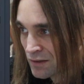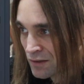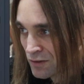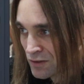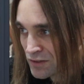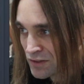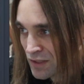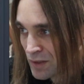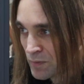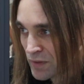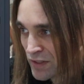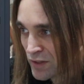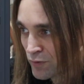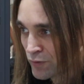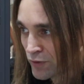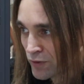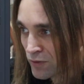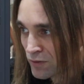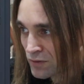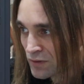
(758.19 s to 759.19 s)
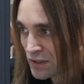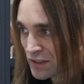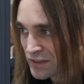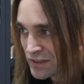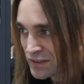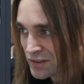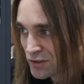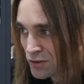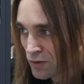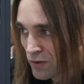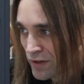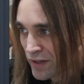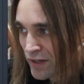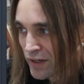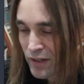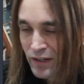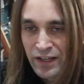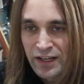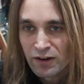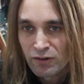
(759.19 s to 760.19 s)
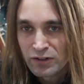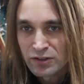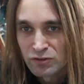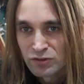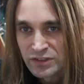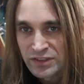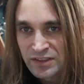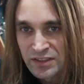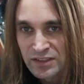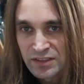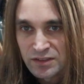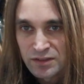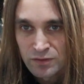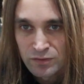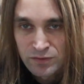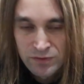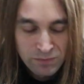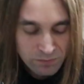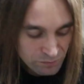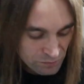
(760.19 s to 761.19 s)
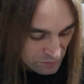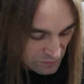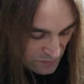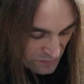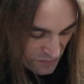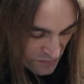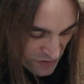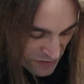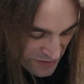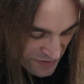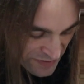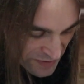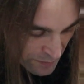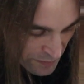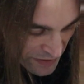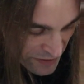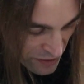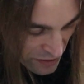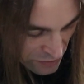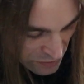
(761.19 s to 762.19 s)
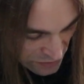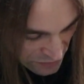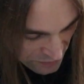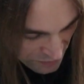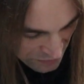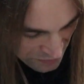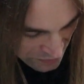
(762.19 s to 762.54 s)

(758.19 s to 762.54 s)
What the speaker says: Also, I mean, if you listen to the characteristics of the JCM 800,